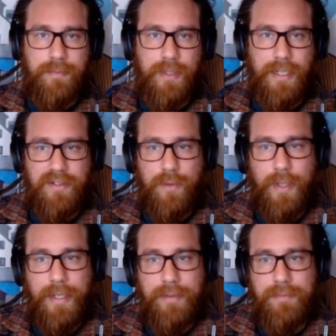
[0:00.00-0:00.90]
You need to
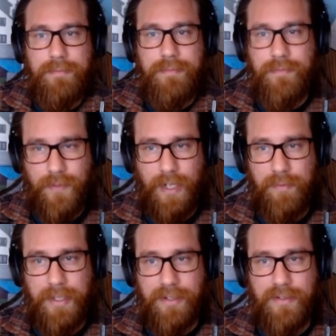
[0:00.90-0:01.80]
wait 5
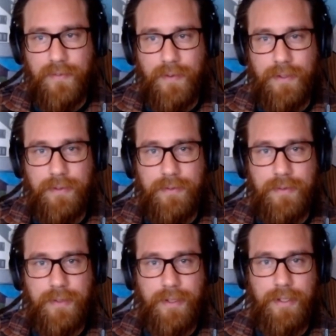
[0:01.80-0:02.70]
minutes for
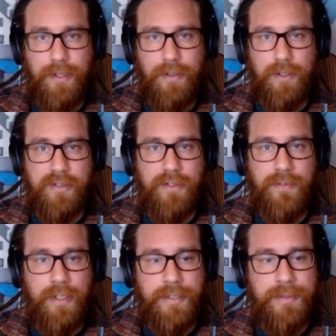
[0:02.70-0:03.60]
the logs to
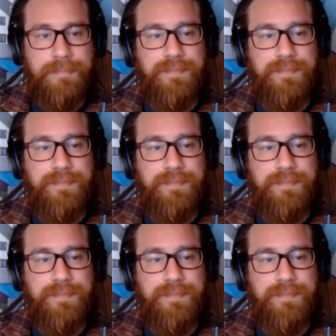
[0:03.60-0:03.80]
flush.